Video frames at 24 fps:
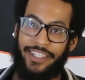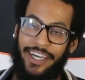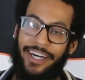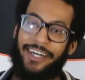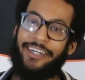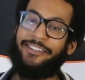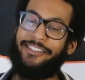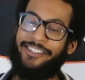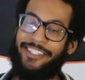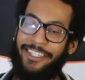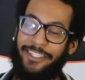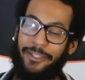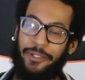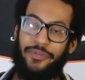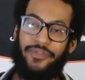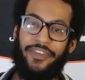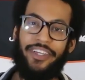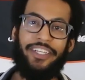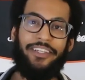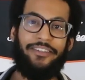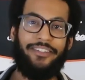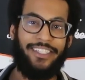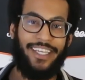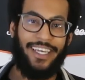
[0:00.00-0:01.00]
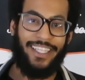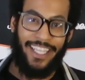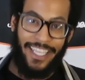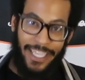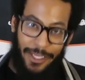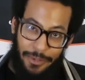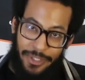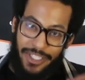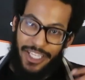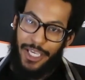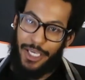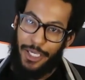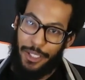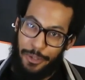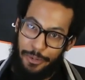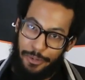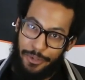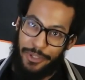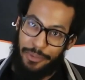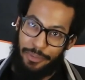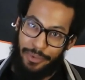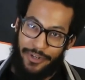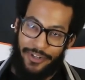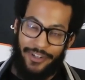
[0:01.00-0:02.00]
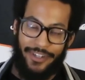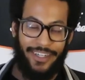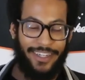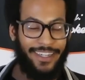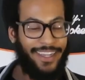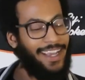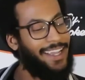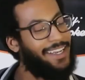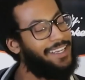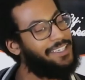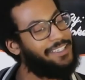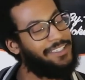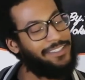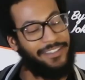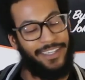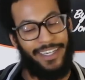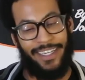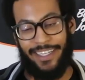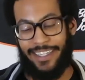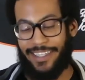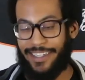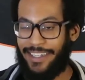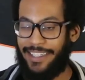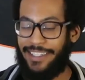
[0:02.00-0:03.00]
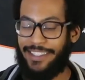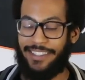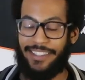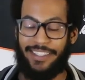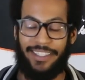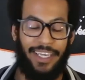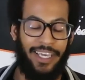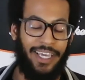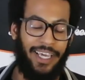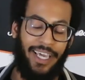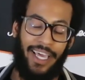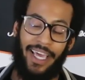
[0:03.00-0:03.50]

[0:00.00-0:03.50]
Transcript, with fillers: Y'all go check those videos out. Like he was a huge supporter. I know, right? Crazy.